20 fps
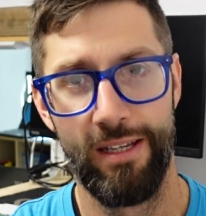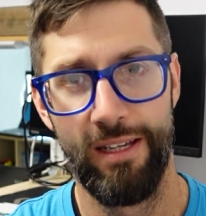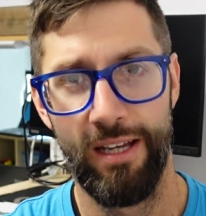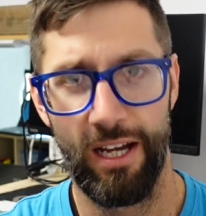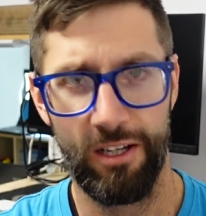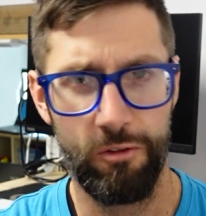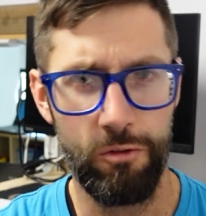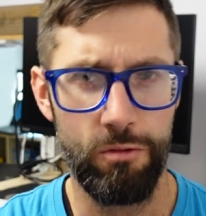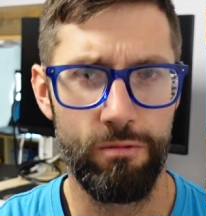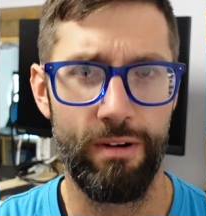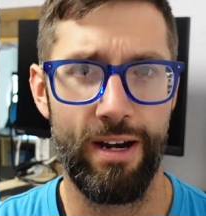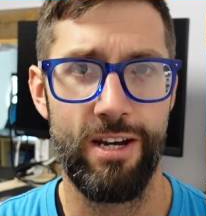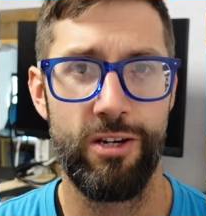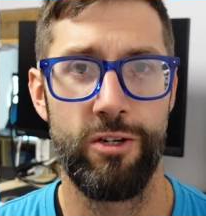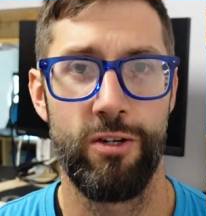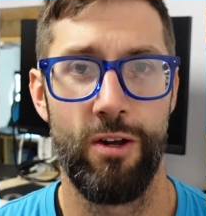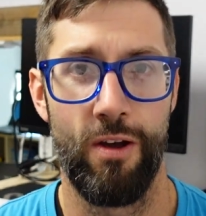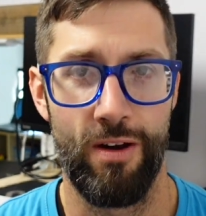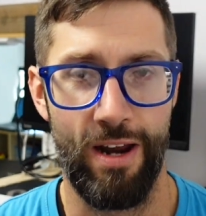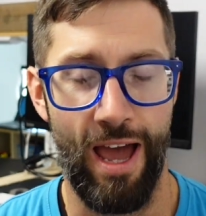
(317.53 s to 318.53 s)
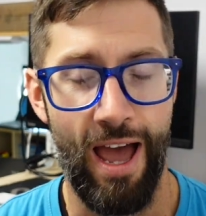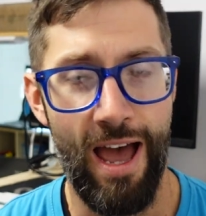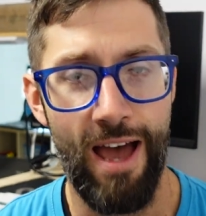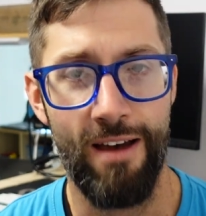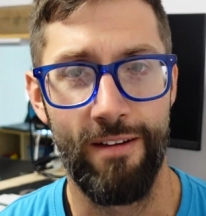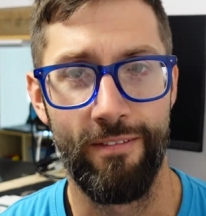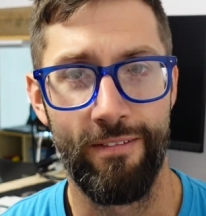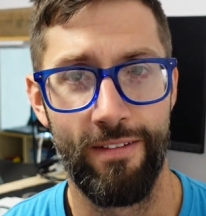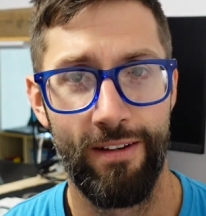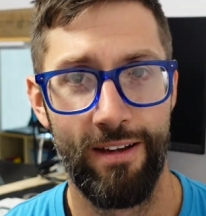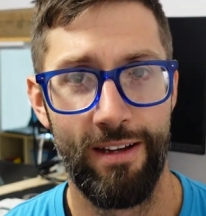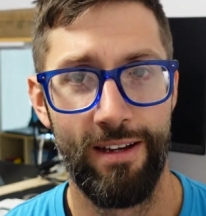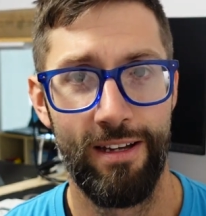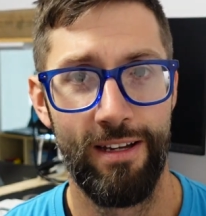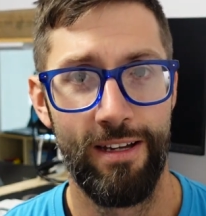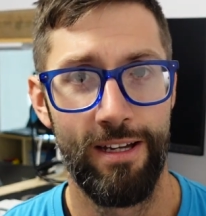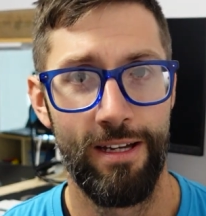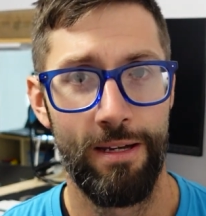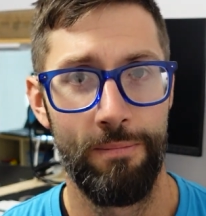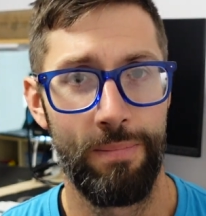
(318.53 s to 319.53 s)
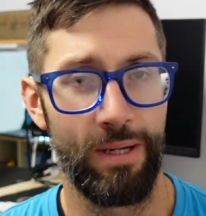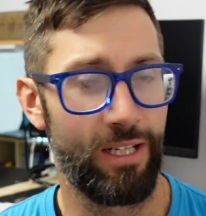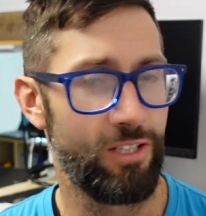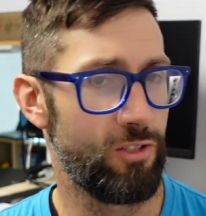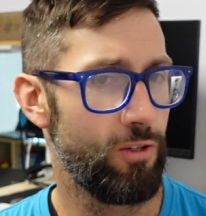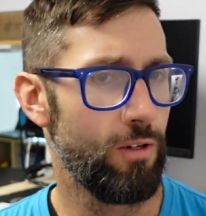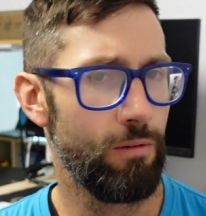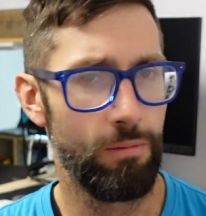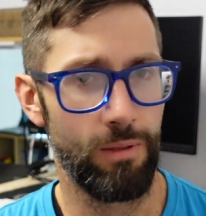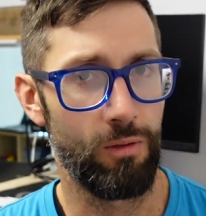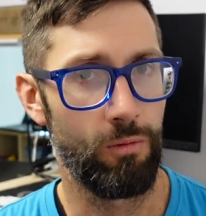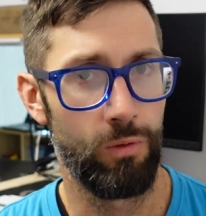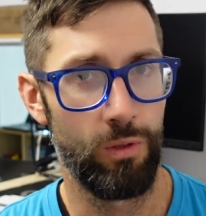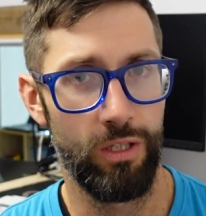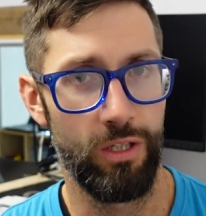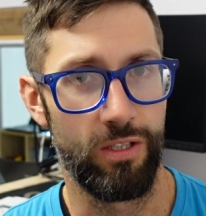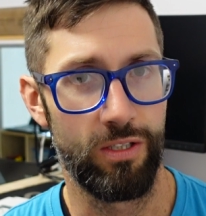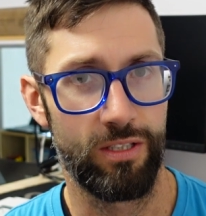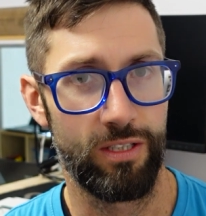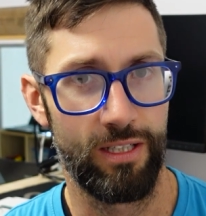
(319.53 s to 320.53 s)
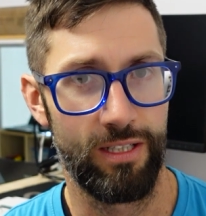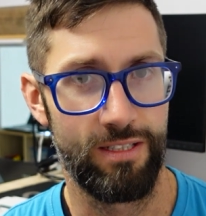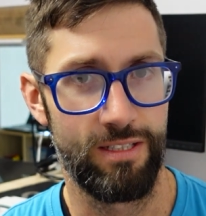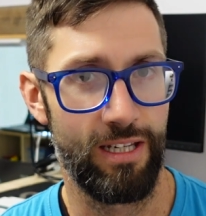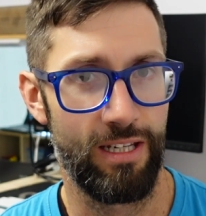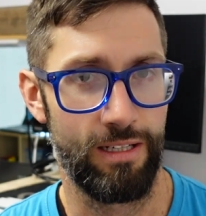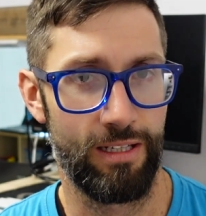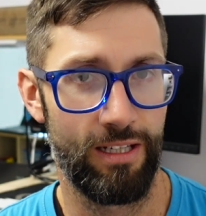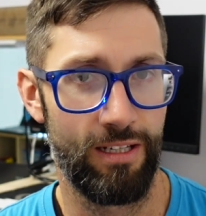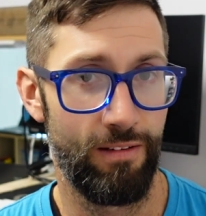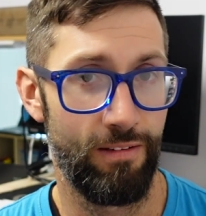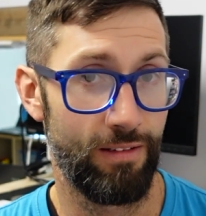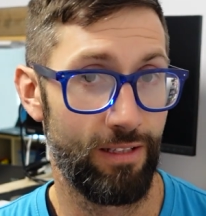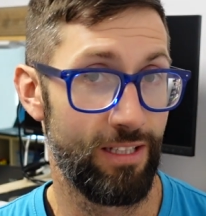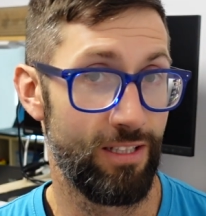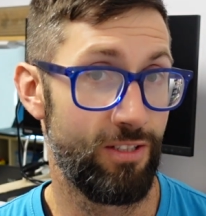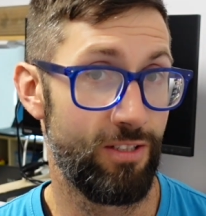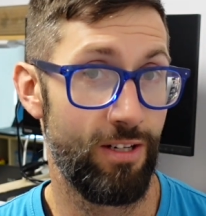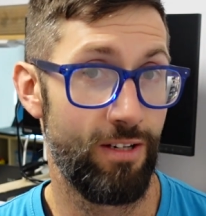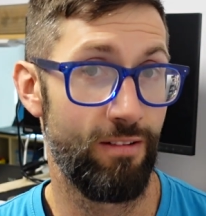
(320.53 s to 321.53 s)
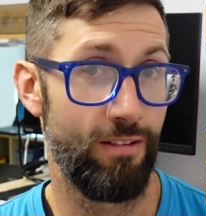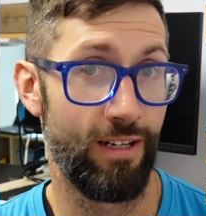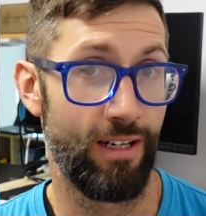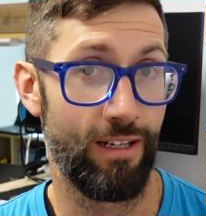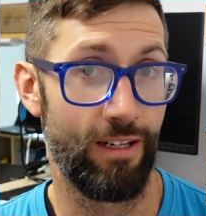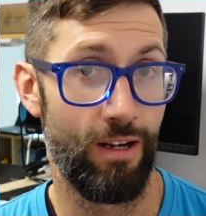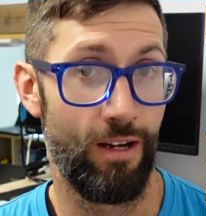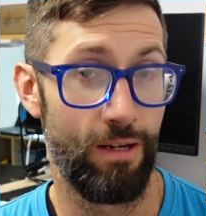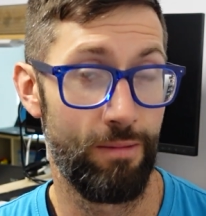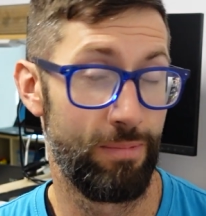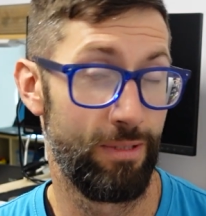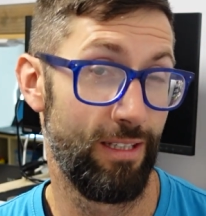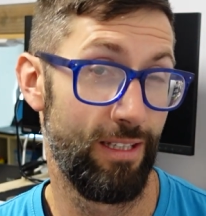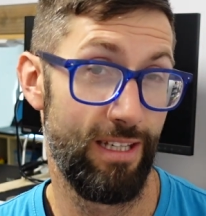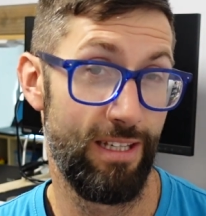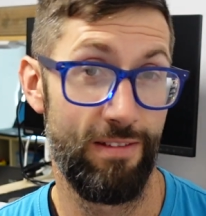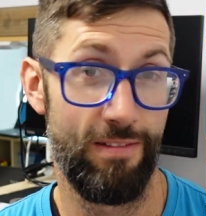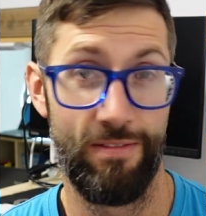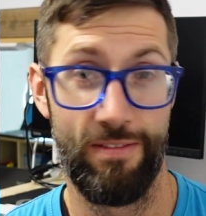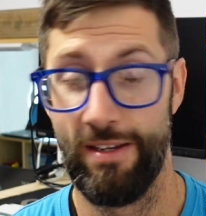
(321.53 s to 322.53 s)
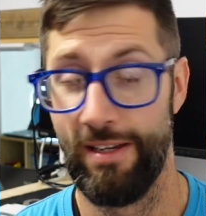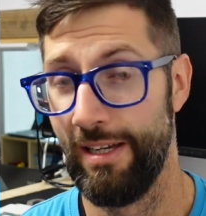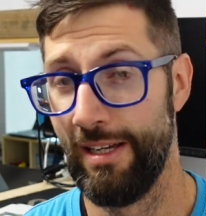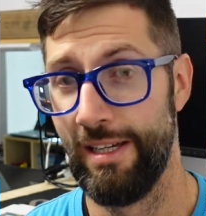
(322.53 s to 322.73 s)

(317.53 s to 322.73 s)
A good ratio to have, but considerably worse considering, I believe,